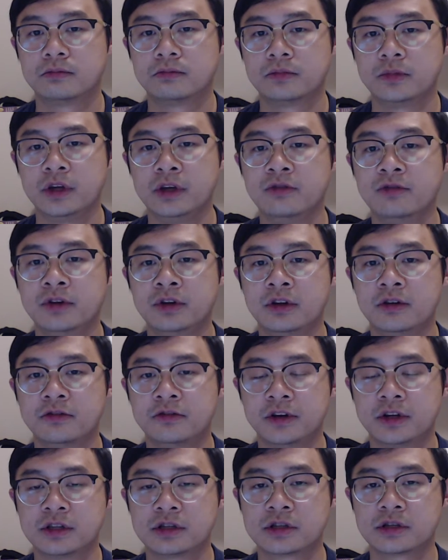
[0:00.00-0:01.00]
Even if
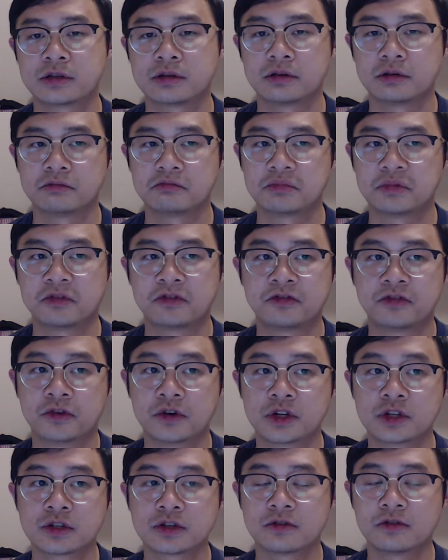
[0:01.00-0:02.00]
it's the
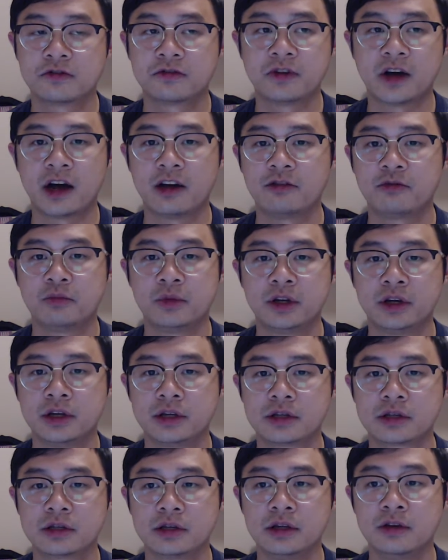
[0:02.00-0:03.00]
first 5
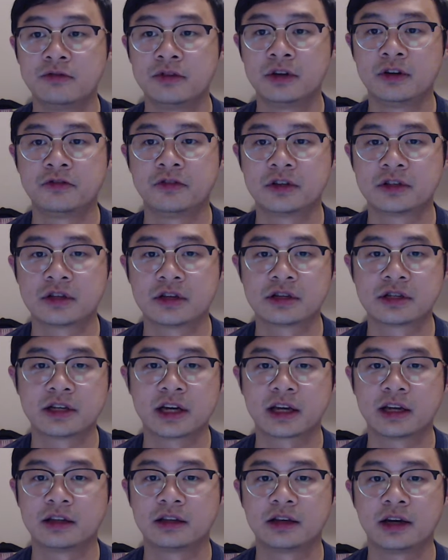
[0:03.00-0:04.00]
minutes, even if it's the
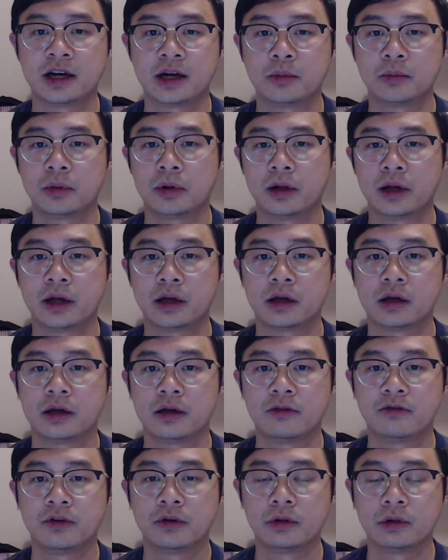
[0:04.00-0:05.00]
second time playing it,
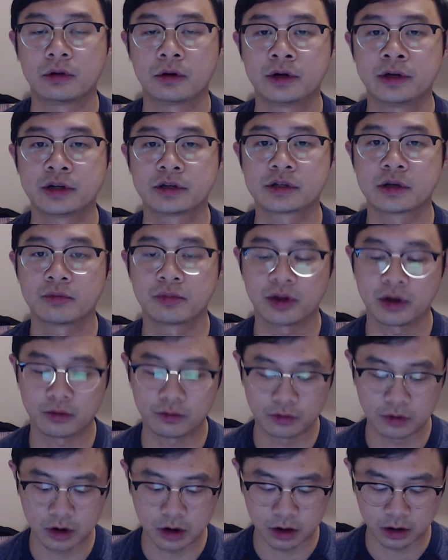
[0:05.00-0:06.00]
if you're learning something
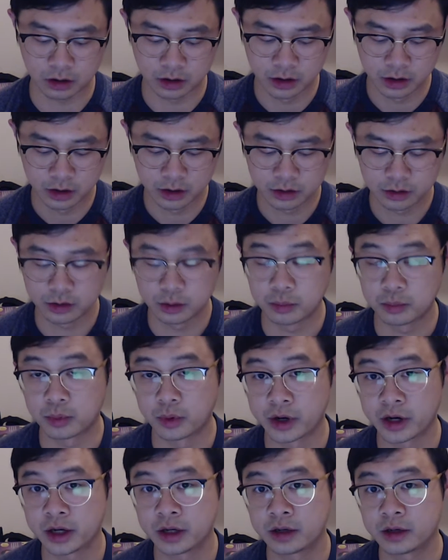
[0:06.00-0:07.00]
wrong, your
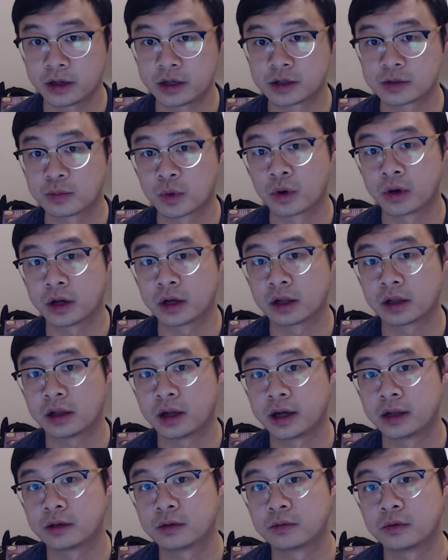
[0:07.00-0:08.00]
brain is more
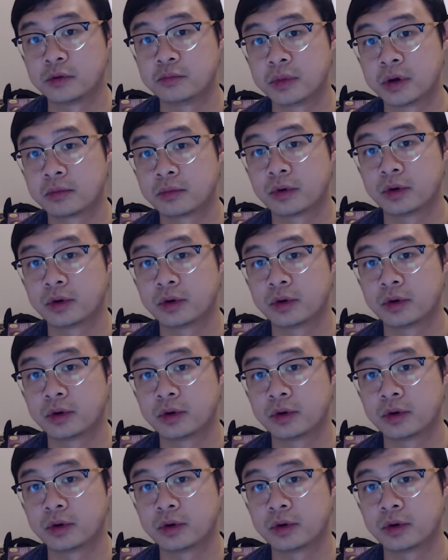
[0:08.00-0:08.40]
inclined to remember